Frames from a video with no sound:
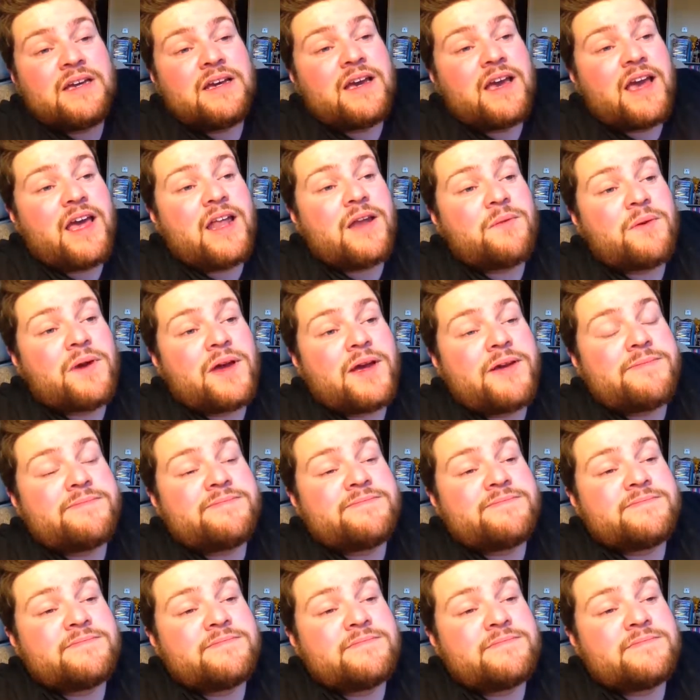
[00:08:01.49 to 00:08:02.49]
Anyway,
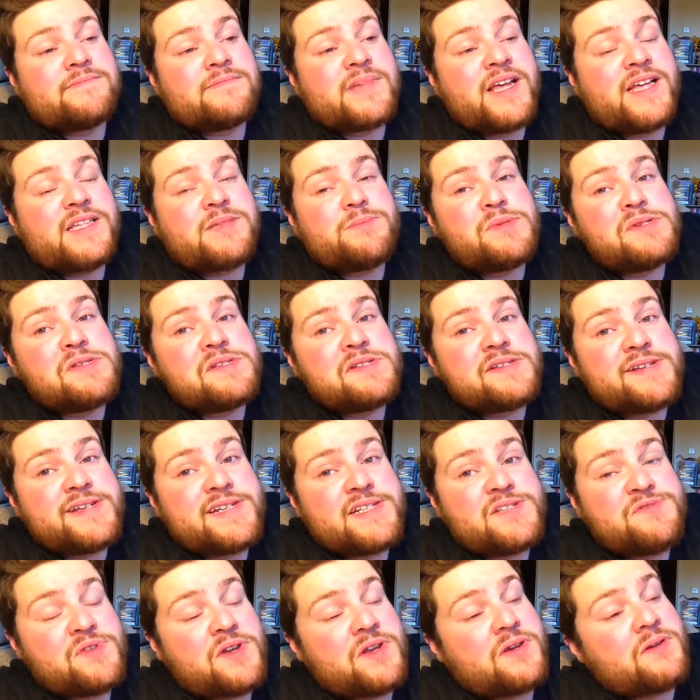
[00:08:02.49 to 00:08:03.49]
that's been
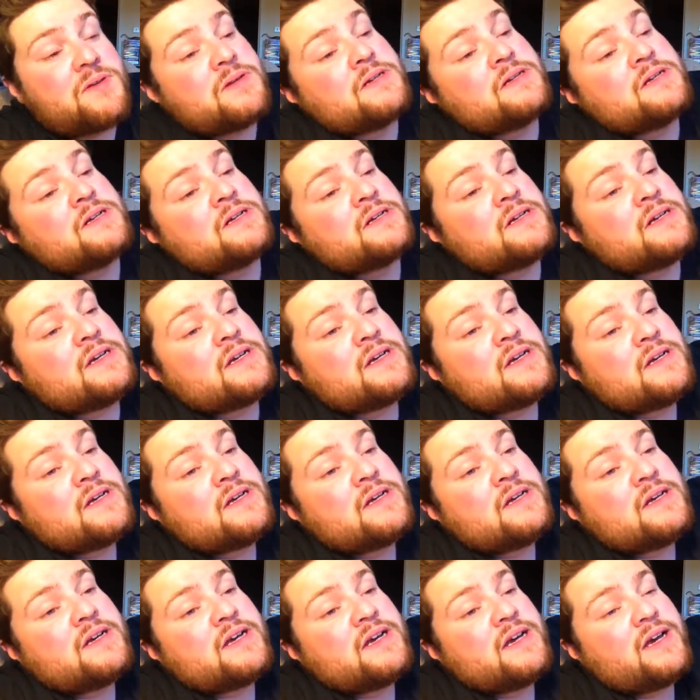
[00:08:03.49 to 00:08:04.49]
today's video.
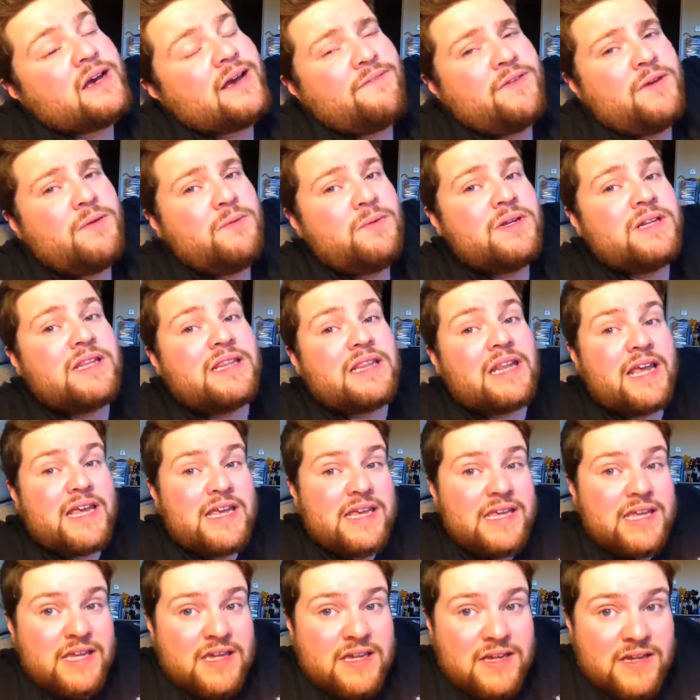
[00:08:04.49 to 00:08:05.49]
If you would
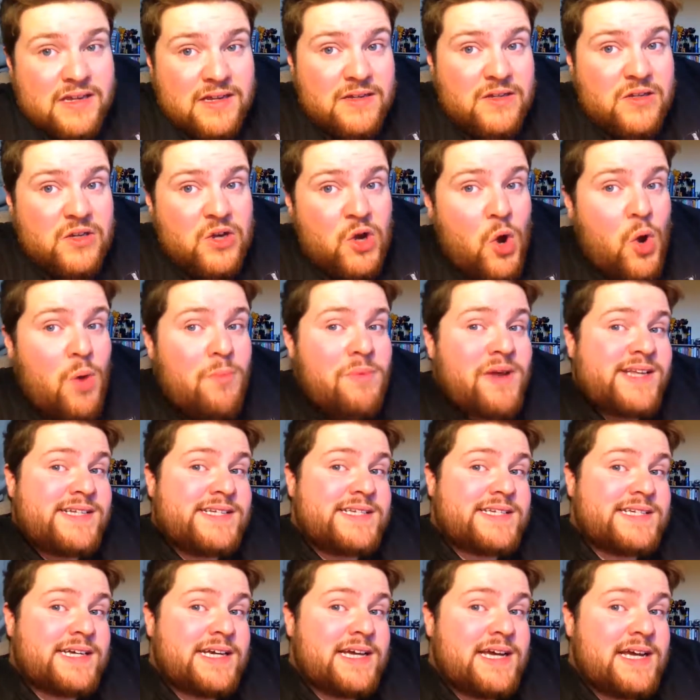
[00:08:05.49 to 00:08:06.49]
like,
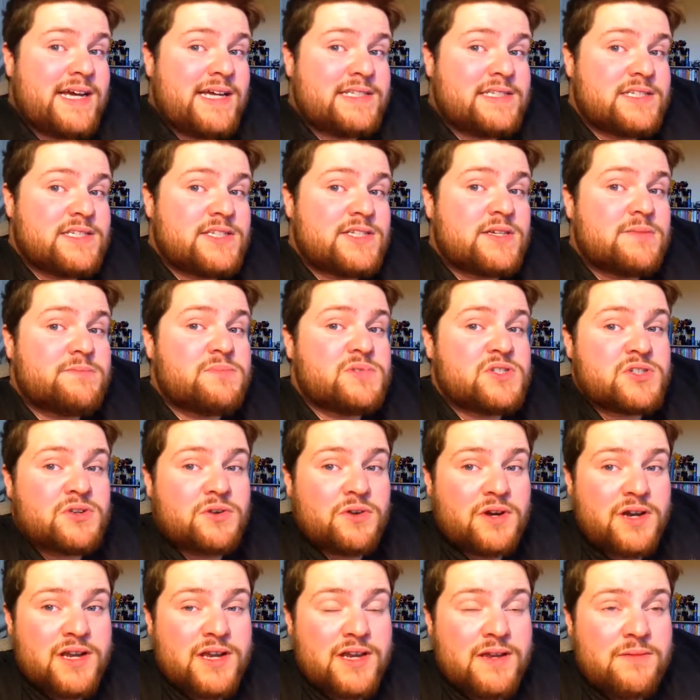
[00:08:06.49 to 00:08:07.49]
comment, and
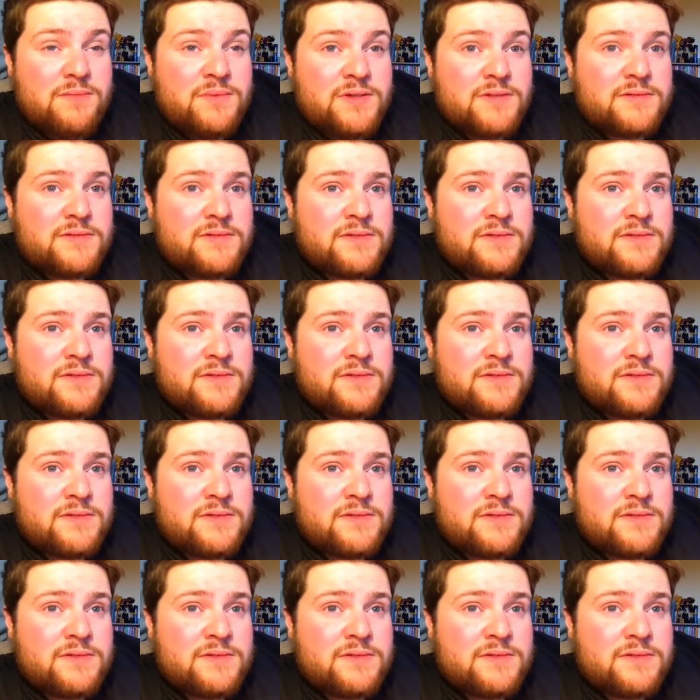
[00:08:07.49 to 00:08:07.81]
subscribe.